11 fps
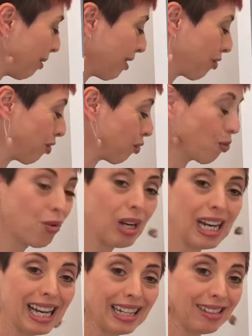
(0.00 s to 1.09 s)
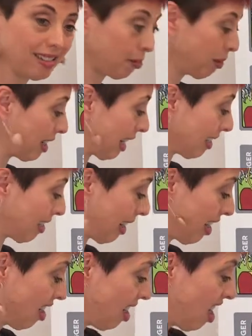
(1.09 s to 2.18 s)
this is really
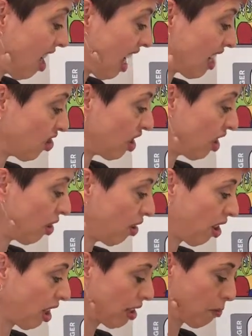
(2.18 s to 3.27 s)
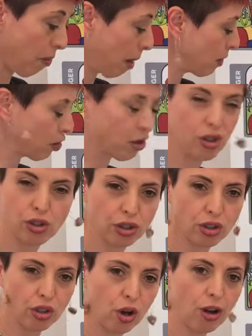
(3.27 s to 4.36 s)
intimidating, and she thinks maybe she should
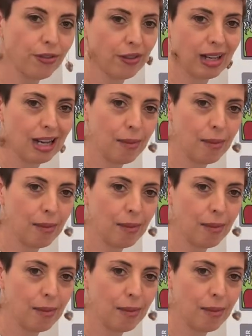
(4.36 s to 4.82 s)
just go for the